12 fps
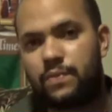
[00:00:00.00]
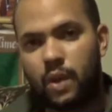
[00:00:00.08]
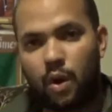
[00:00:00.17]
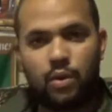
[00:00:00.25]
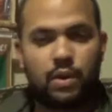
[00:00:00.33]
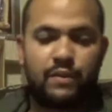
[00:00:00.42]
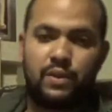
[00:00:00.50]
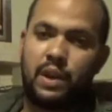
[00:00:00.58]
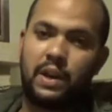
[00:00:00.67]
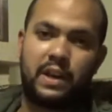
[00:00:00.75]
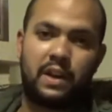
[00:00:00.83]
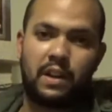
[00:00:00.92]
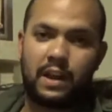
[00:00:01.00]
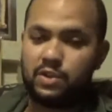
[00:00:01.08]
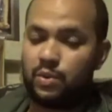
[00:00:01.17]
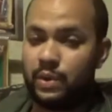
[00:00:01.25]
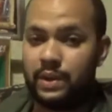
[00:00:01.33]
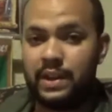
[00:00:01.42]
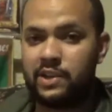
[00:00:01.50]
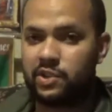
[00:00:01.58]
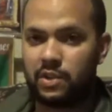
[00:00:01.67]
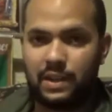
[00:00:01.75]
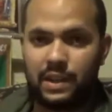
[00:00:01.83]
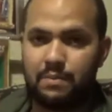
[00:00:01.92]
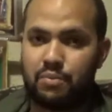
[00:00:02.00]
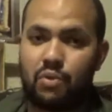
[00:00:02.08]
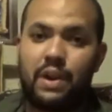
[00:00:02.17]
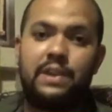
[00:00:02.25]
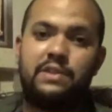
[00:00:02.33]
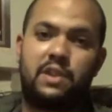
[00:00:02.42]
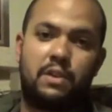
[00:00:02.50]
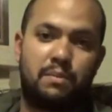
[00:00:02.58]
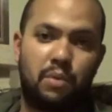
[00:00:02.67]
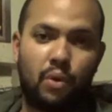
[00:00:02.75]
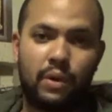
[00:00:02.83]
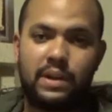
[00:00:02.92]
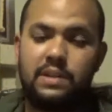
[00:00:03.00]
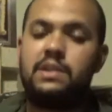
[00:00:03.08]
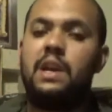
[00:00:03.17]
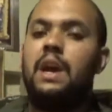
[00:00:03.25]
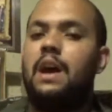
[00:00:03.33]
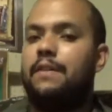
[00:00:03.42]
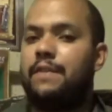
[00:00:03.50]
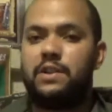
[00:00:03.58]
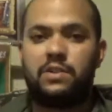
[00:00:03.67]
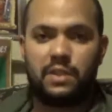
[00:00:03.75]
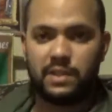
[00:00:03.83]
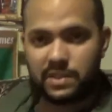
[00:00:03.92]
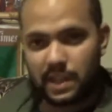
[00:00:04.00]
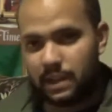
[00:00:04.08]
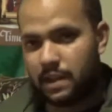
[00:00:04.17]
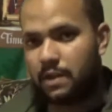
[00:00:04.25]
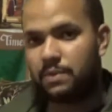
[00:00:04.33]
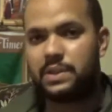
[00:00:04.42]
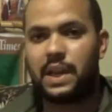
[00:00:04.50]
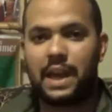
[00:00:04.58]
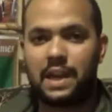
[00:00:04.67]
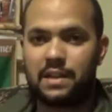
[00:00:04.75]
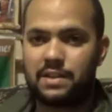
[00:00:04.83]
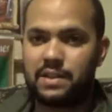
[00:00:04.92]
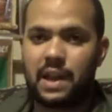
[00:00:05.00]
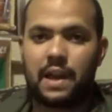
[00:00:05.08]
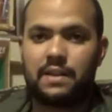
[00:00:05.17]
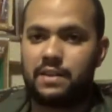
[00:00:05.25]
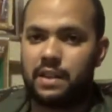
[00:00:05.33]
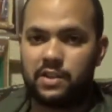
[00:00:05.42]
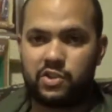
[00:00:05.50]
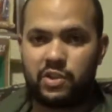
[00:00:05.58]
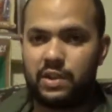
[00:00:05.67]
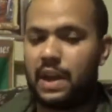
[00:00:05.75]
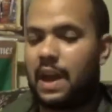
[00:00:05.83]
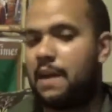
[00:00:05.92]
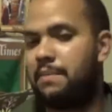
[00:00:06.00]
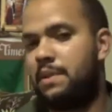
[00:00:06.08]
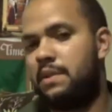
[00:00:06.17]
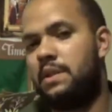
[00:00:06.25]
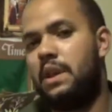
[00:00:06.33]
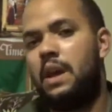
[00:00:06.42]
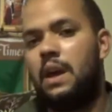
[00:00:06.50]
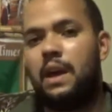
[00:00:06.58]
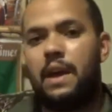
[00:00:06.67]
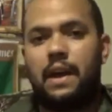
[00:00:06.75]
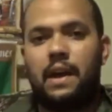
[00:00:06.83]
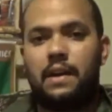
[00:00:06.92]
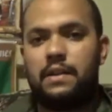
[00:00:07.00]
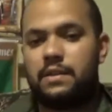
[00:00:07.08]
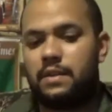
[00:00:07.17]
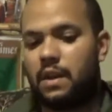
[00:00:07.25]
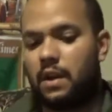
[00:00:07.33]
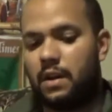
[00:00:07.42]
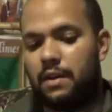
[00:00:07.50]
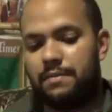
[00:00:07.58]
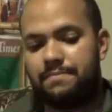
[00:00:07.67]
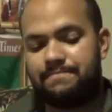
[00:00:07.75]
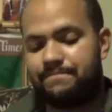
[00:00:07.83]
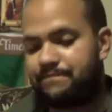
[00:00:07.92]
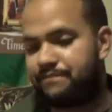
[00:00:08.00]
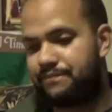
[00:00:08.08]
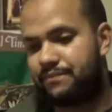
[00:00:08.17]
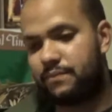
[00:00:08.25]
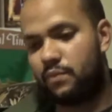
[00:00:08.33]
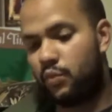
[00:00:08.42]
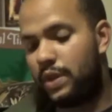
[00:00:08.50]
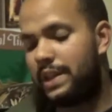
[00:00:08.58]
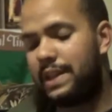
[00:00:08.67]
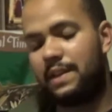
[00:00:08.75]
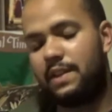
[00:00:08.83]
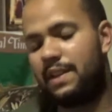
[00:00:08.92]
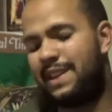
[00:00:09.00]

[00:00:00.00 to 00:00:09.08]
owner of United Airlines, who initially praised their employees, eventually said that it was a heinous act and that it shouldn't have happened. And really,